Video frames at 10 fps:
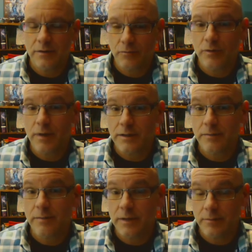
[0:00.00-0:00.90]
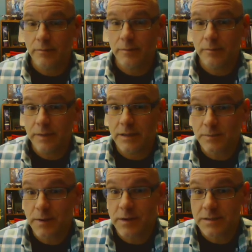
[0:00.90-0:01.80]
we're meant to, you know, be
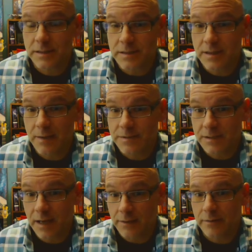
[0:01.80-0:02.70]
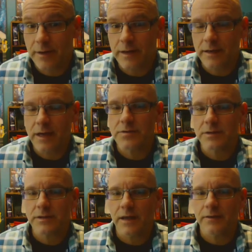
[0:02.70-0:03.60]
experiencing these games together and engaging
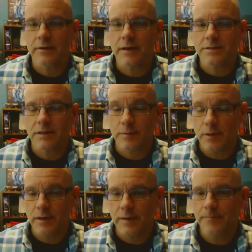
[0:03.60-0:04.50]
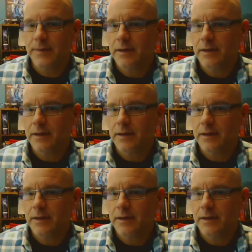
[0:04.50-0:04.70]
together as a community,